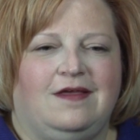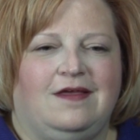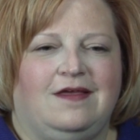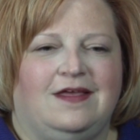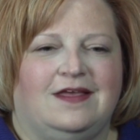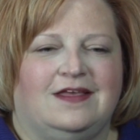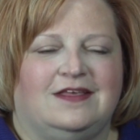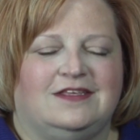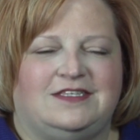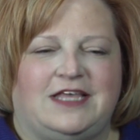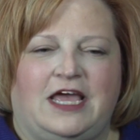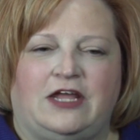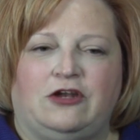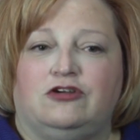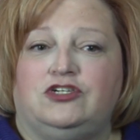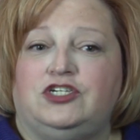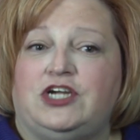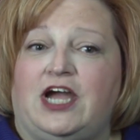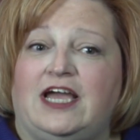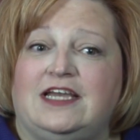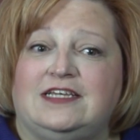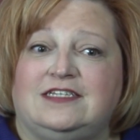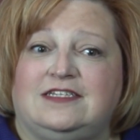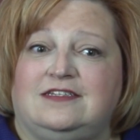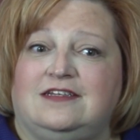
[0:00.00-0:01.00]
is
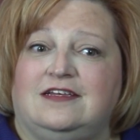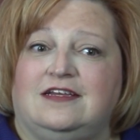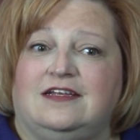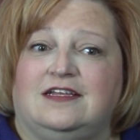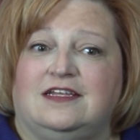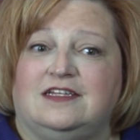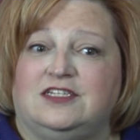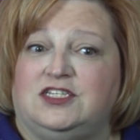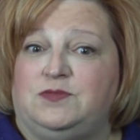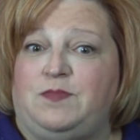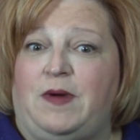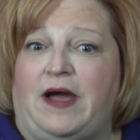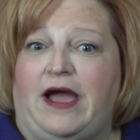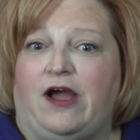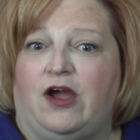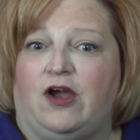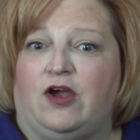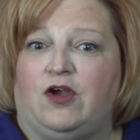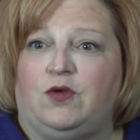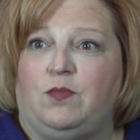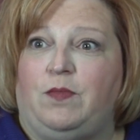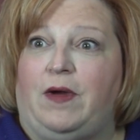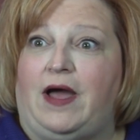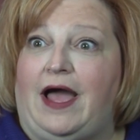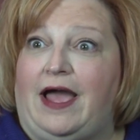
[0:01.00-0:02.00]
energized and
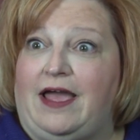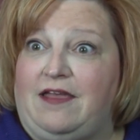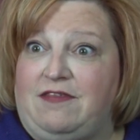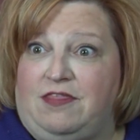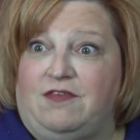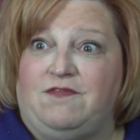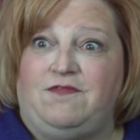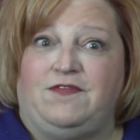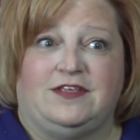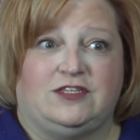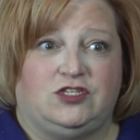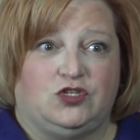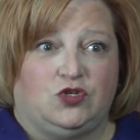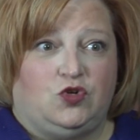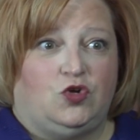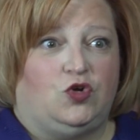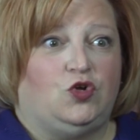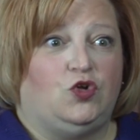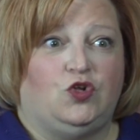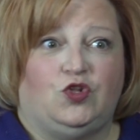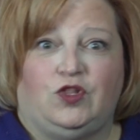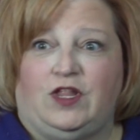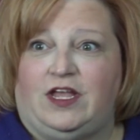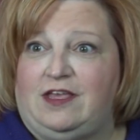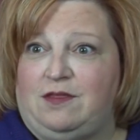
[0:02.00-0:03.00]
inspired by the
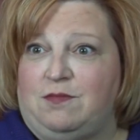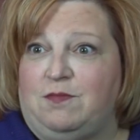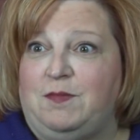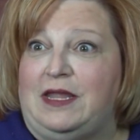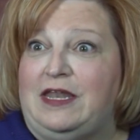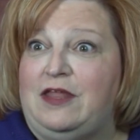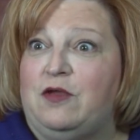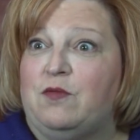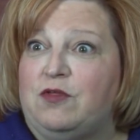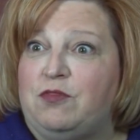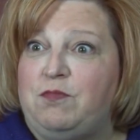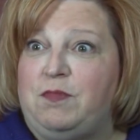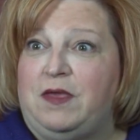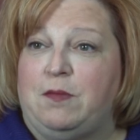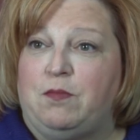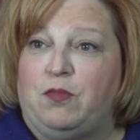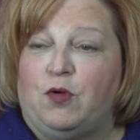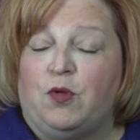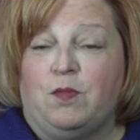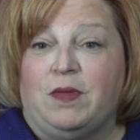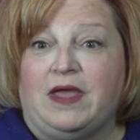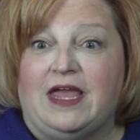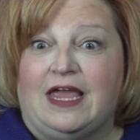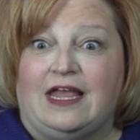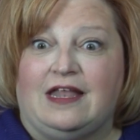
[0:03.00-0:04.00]
physical, like meeting with
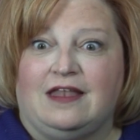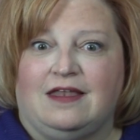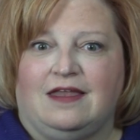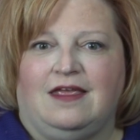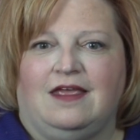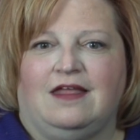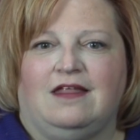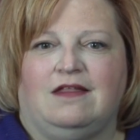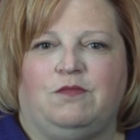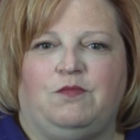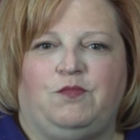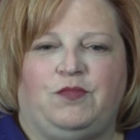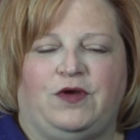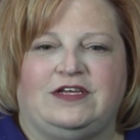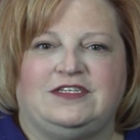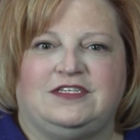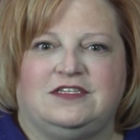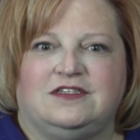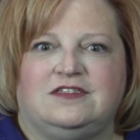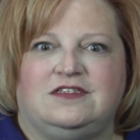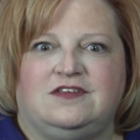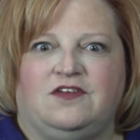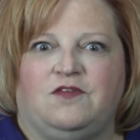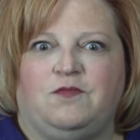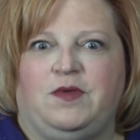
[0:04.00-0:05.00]
people, being in
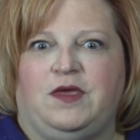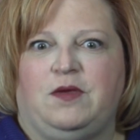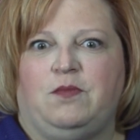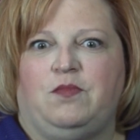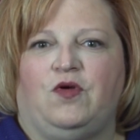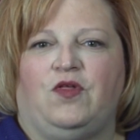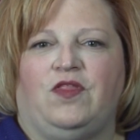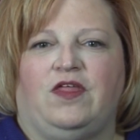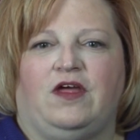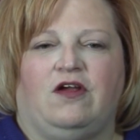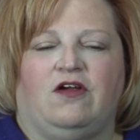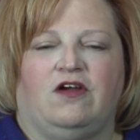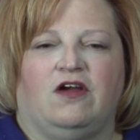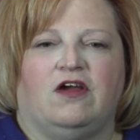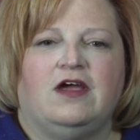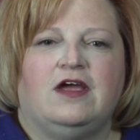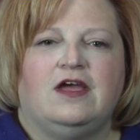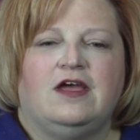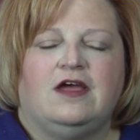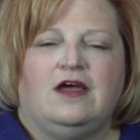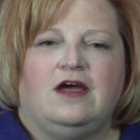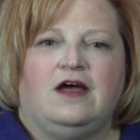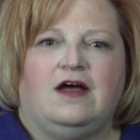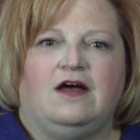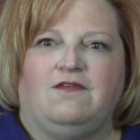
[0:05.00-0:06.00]
presence of people that are
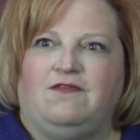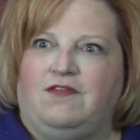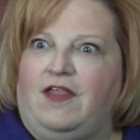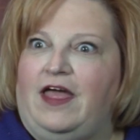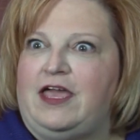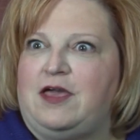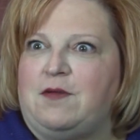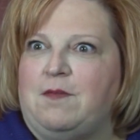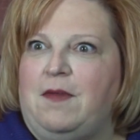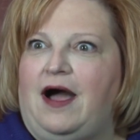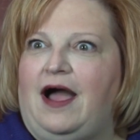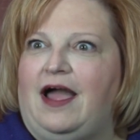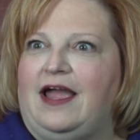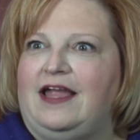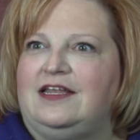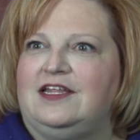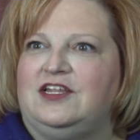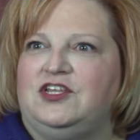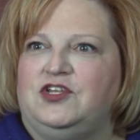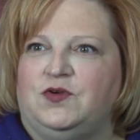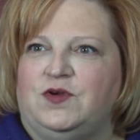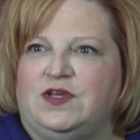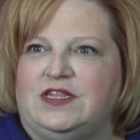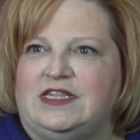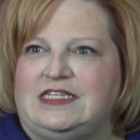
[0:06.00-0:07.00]
of like mind
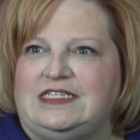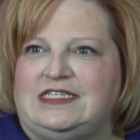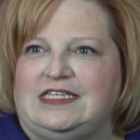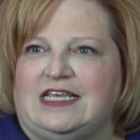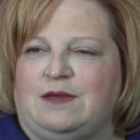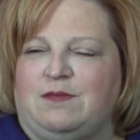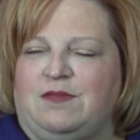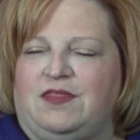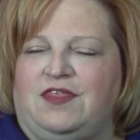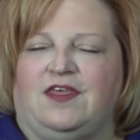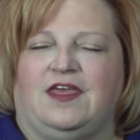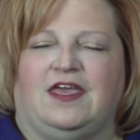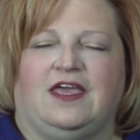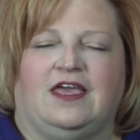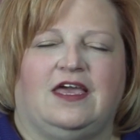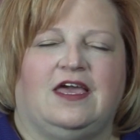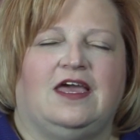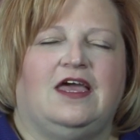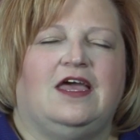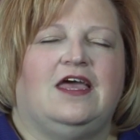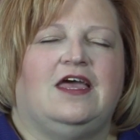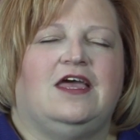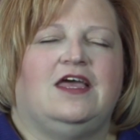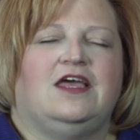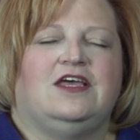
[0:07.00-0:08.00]
and doing the same thing.
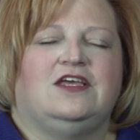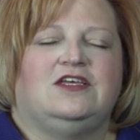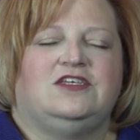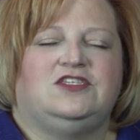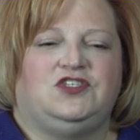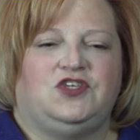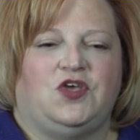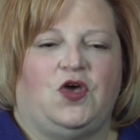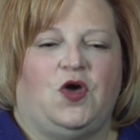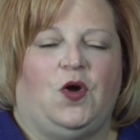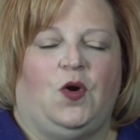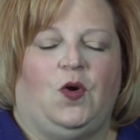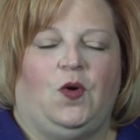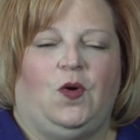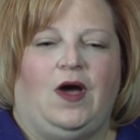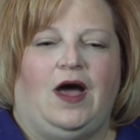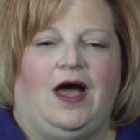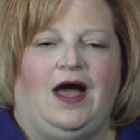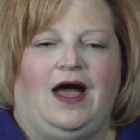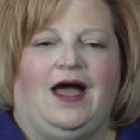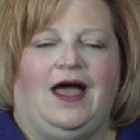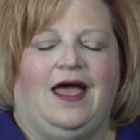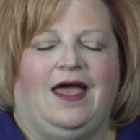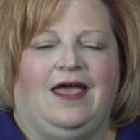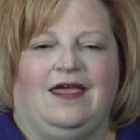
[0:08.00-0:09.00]
So
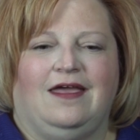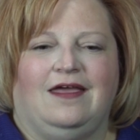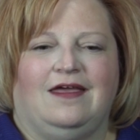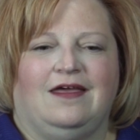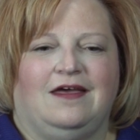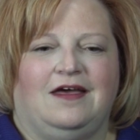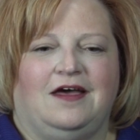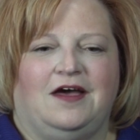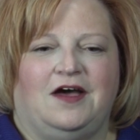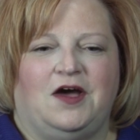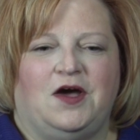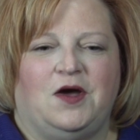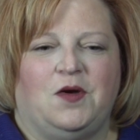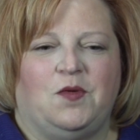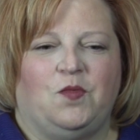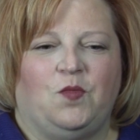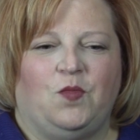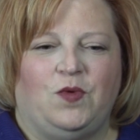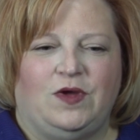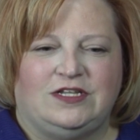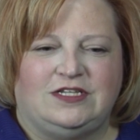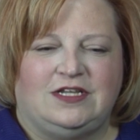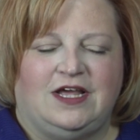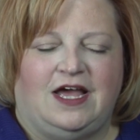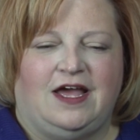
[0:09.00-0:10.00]
I
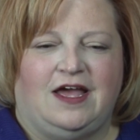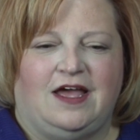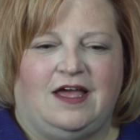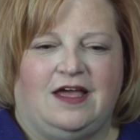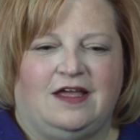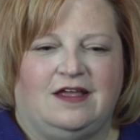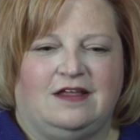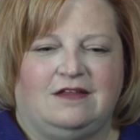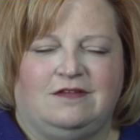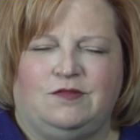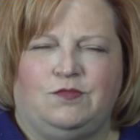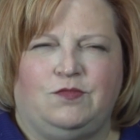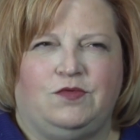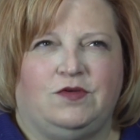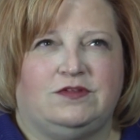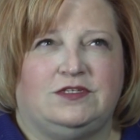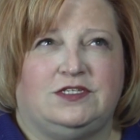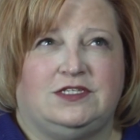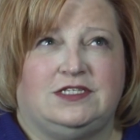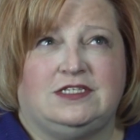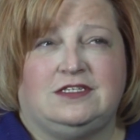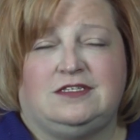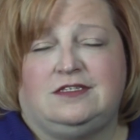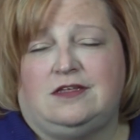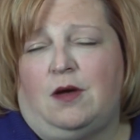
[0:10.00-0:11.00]
went, it
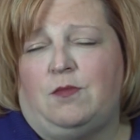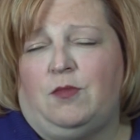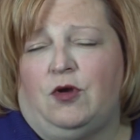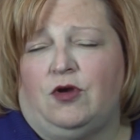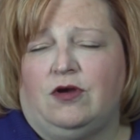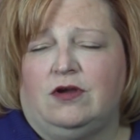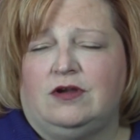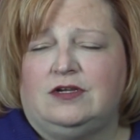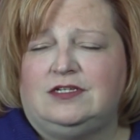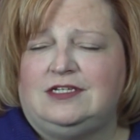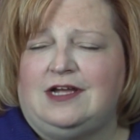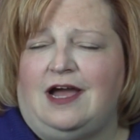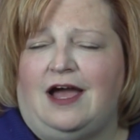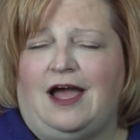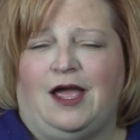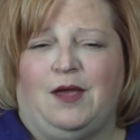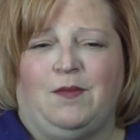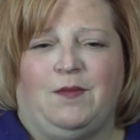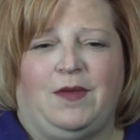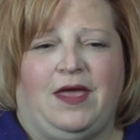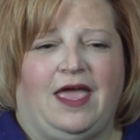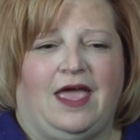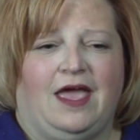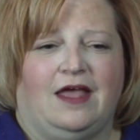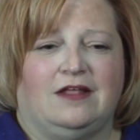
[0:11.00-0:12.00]
was the summer
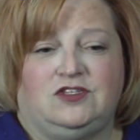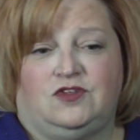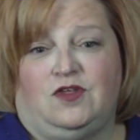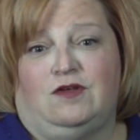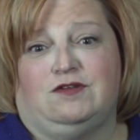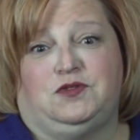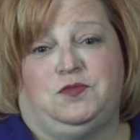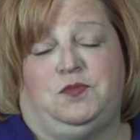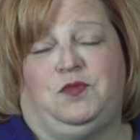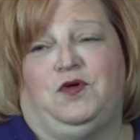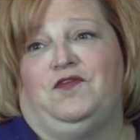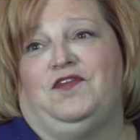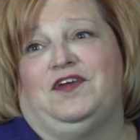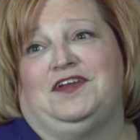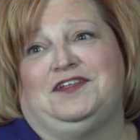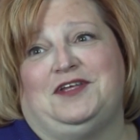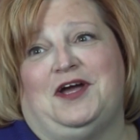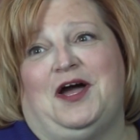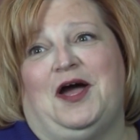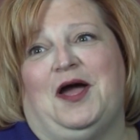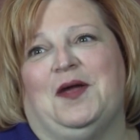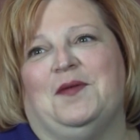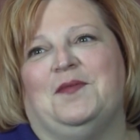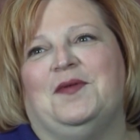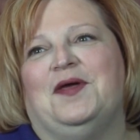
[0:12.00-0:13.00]
time, and so it was a perfect
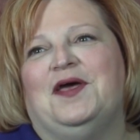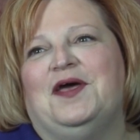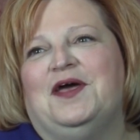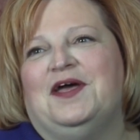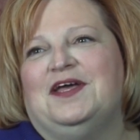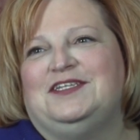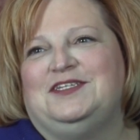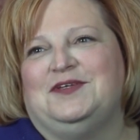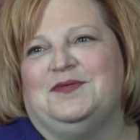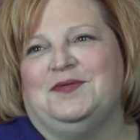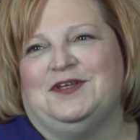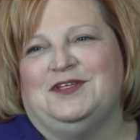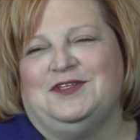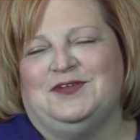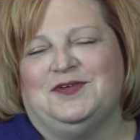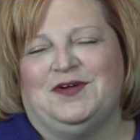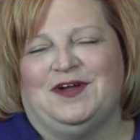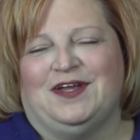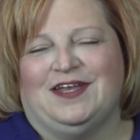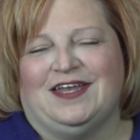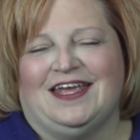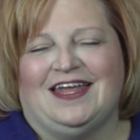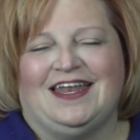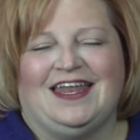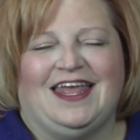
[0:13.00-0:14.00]
time to be
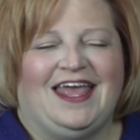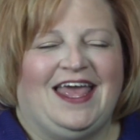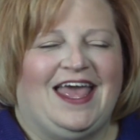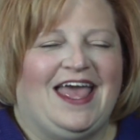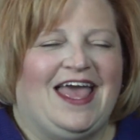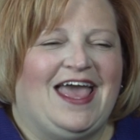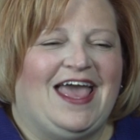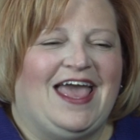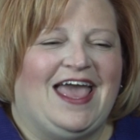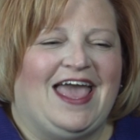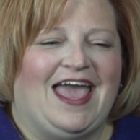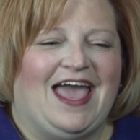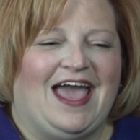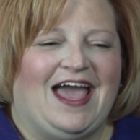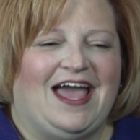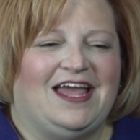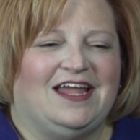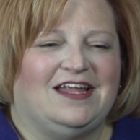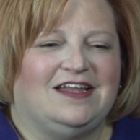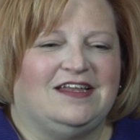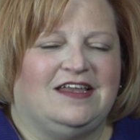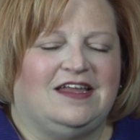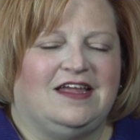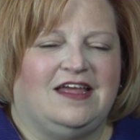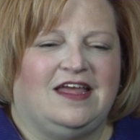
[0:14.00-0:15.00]
doing it,
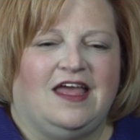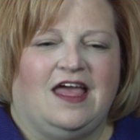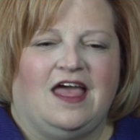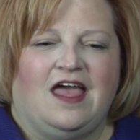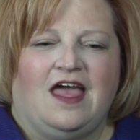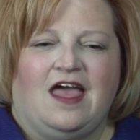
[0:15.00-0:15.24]
and